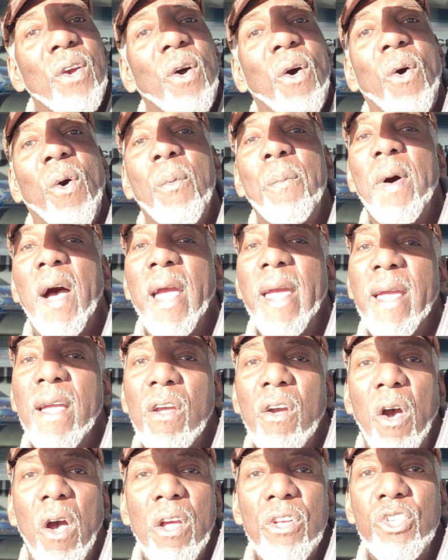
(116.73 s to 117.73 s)
Oh my
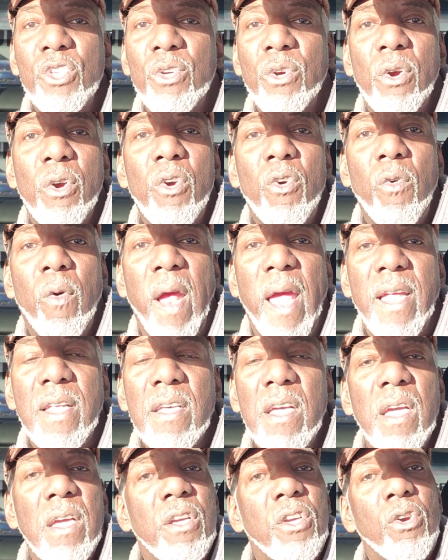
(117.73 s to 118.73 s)
gosh, you're great.
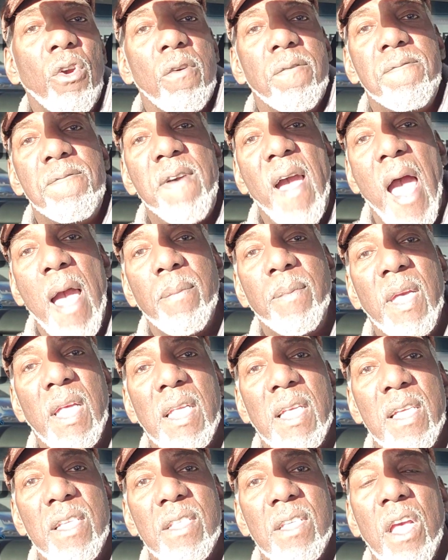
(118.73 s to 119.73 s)
You're
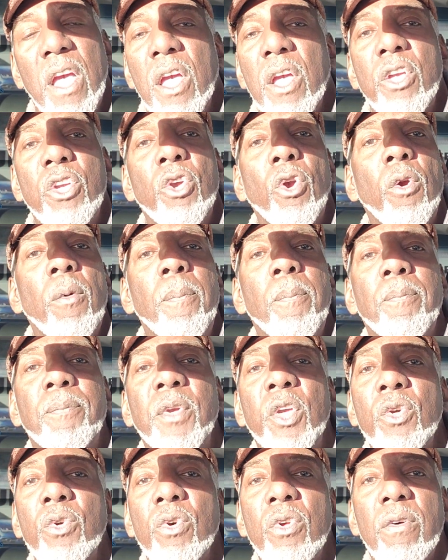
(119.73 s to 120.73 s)
fabulous. You're
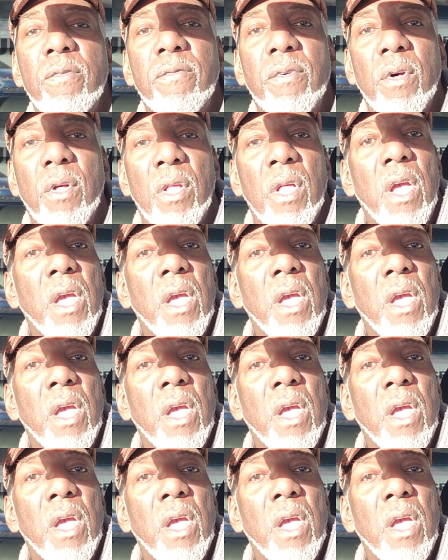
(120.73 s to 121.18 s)
beautiful.